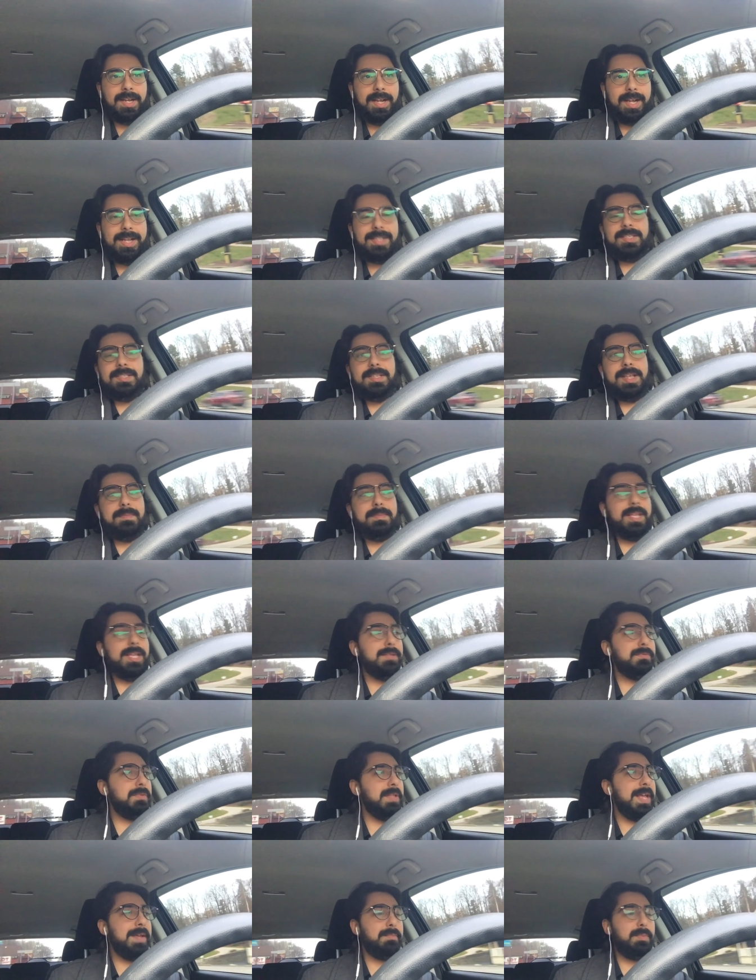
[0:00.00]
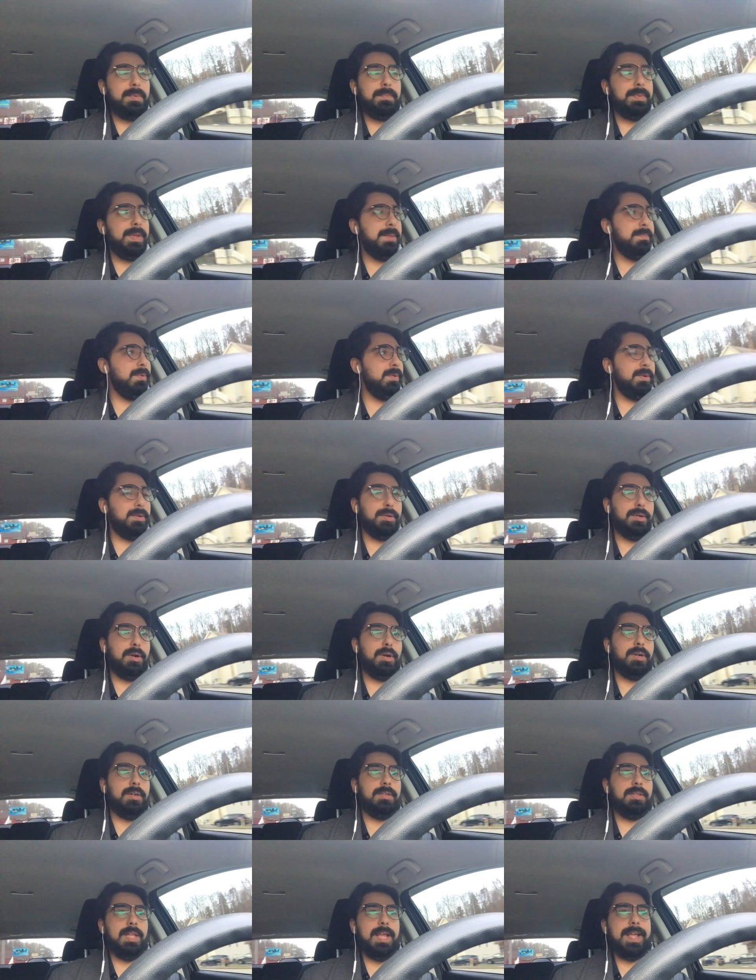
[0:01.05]
It's the same thing as like when people are,
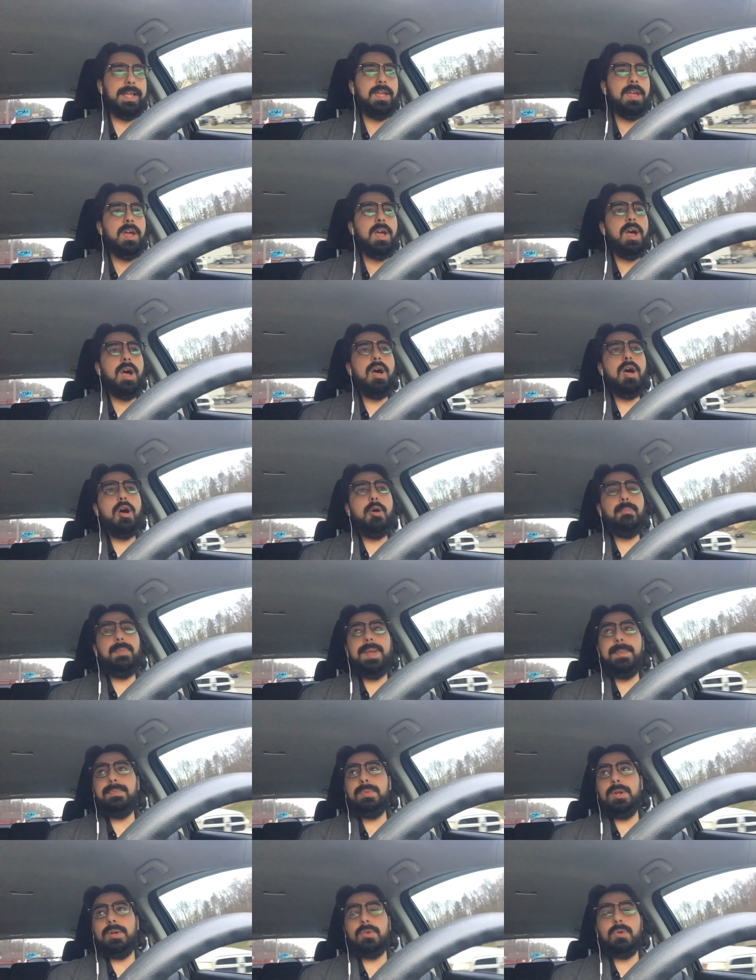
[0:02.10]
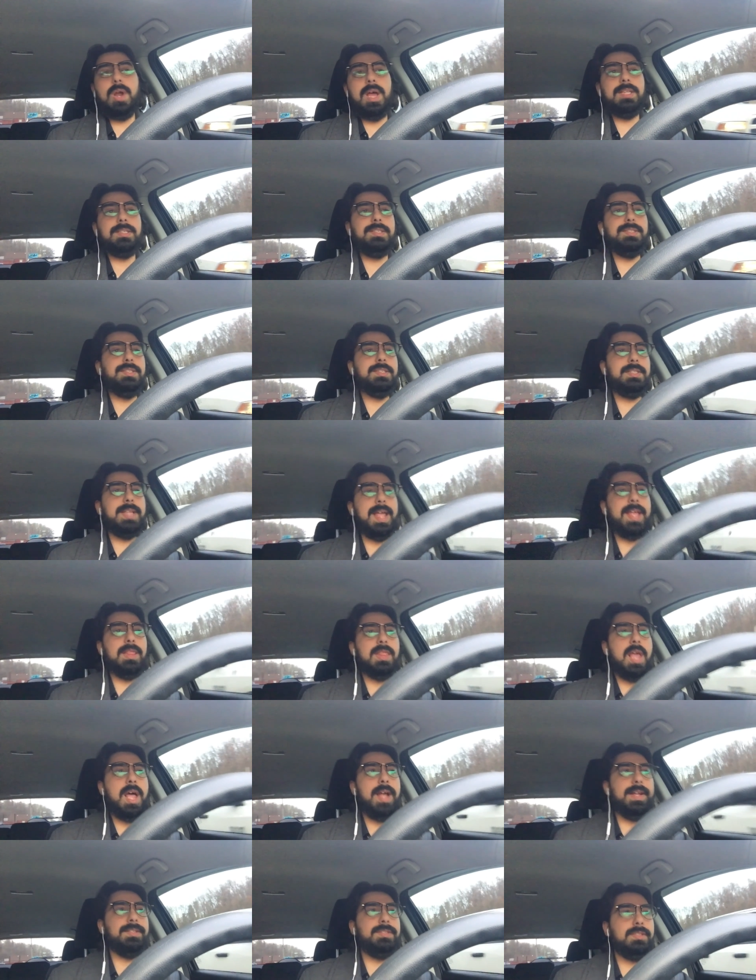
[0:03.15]
are like, oh, people are crossing state
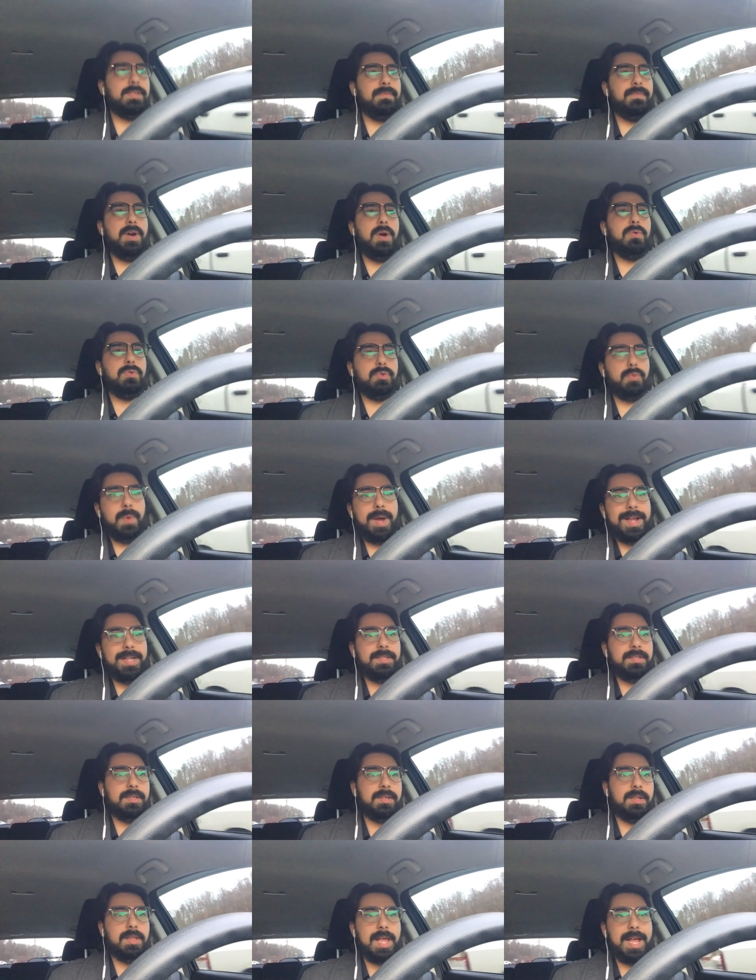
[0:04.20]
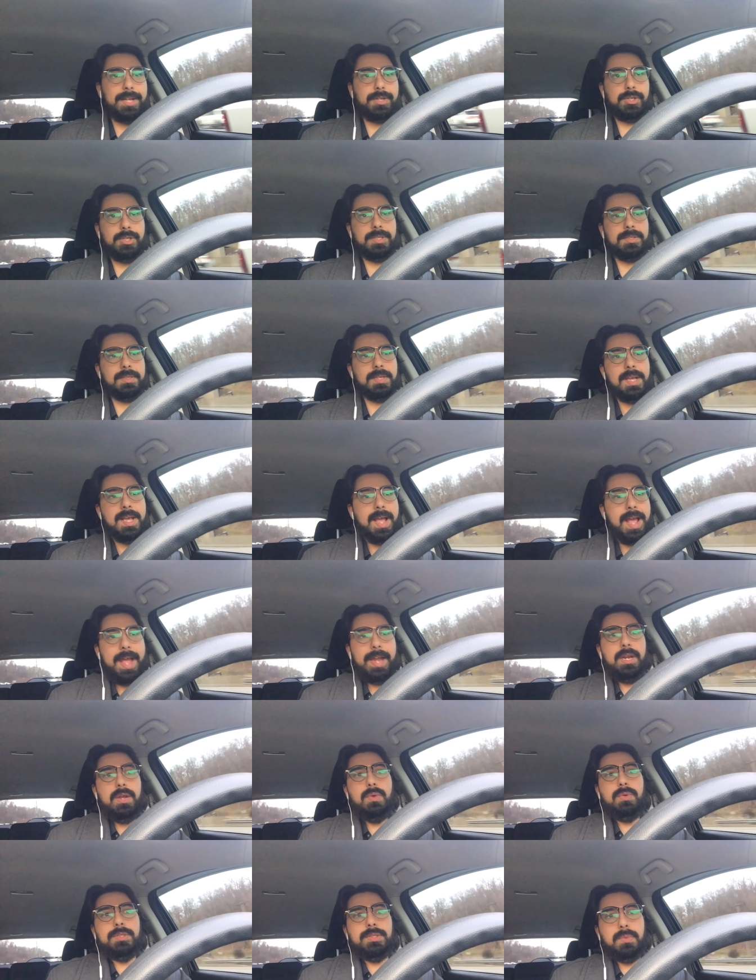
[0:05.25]
lines to vote twice in elections. And
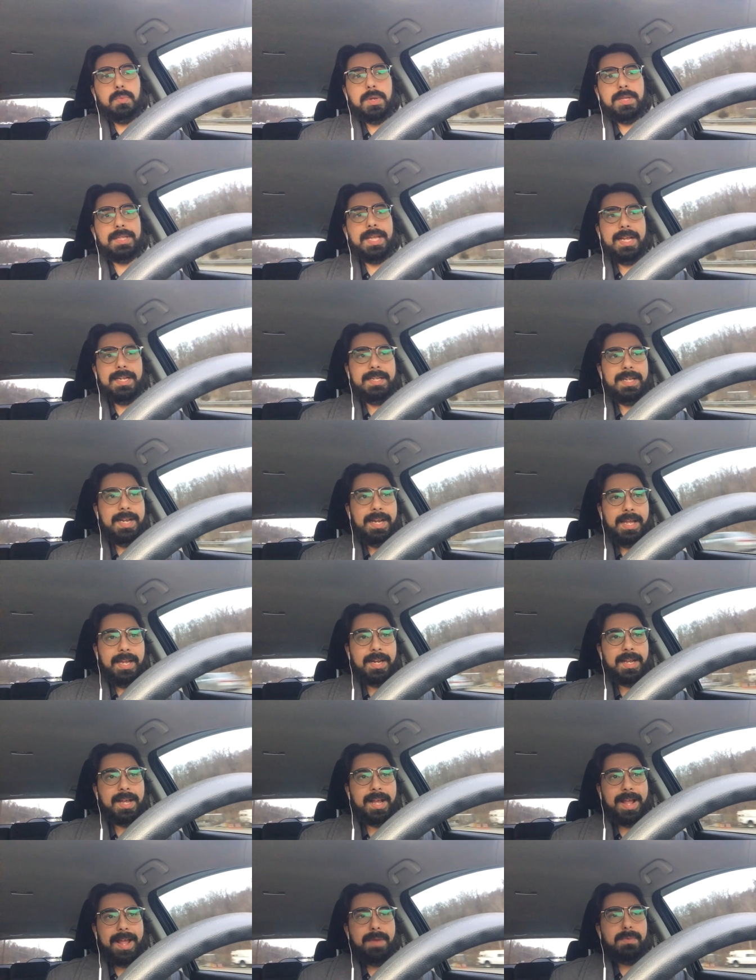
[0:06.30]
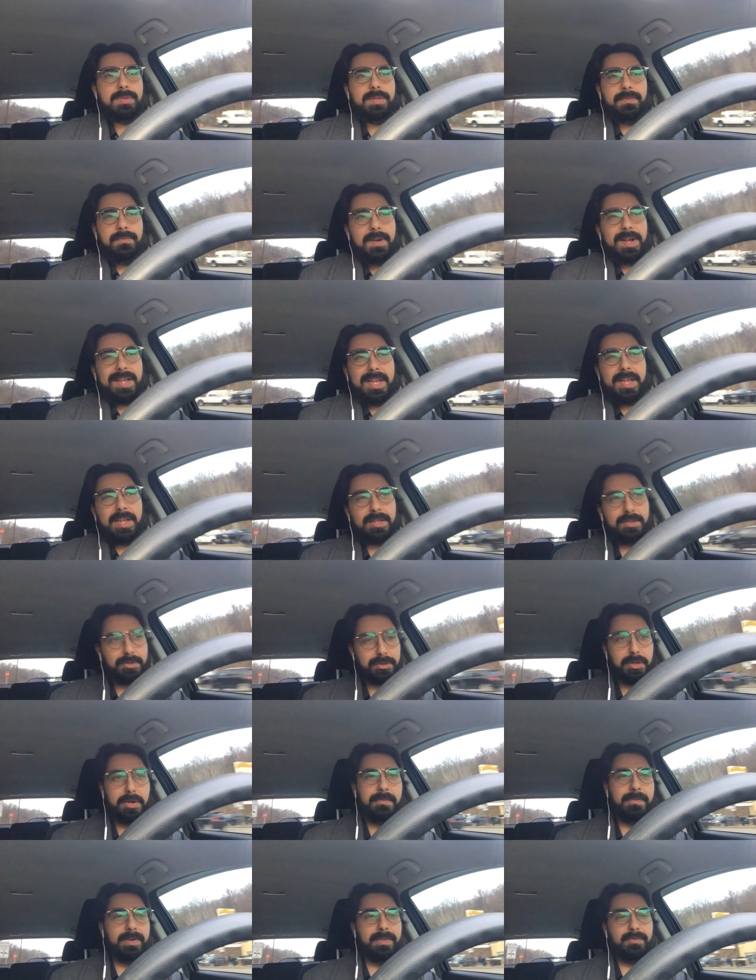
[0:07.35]
who was the one that did it? It was a fucking
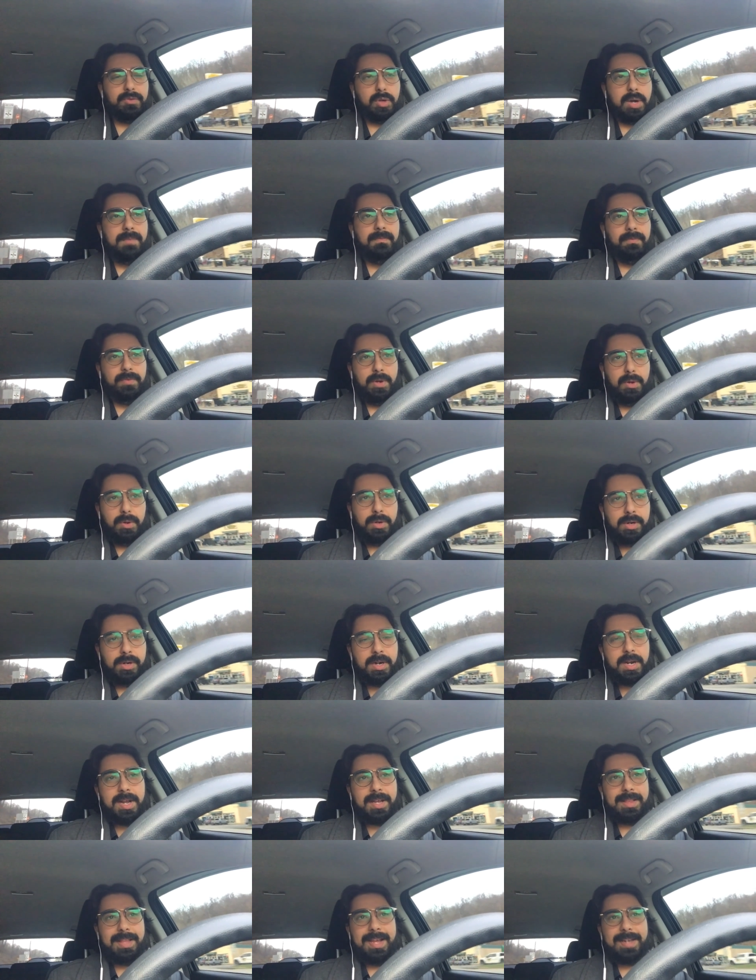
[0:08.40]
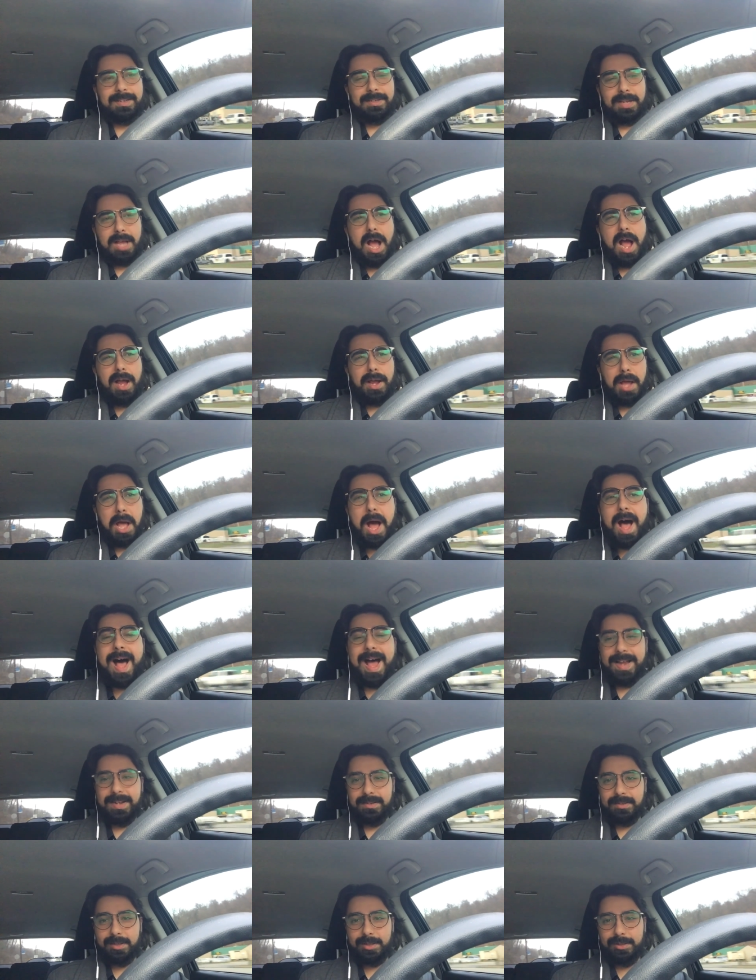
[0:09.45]
conservative Trump voter that got
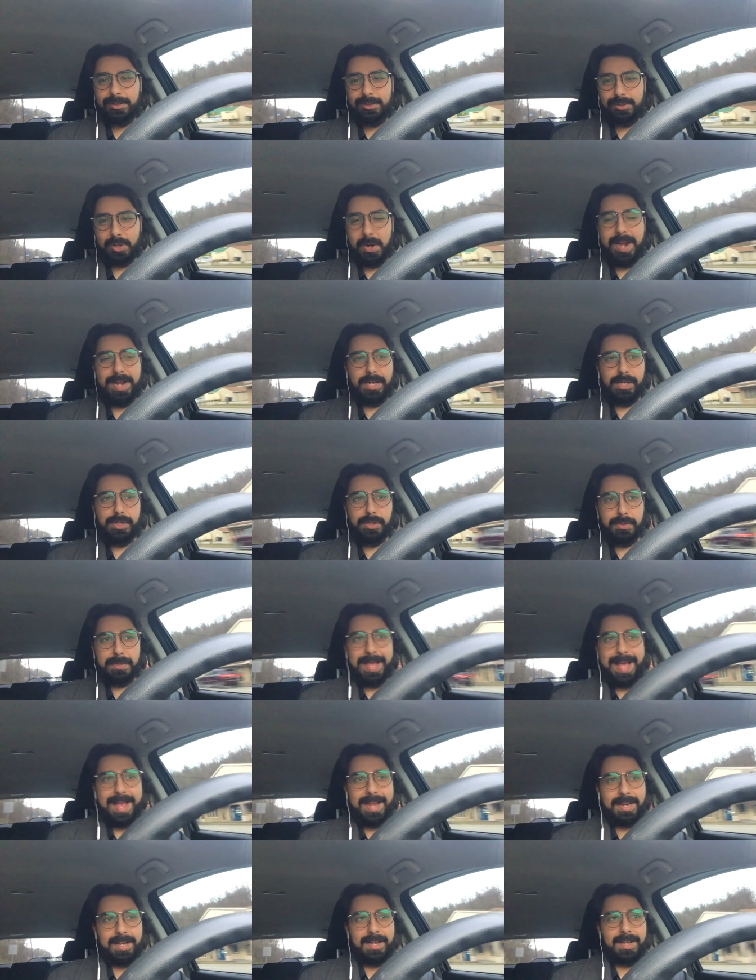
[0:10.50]
caught trying to do that.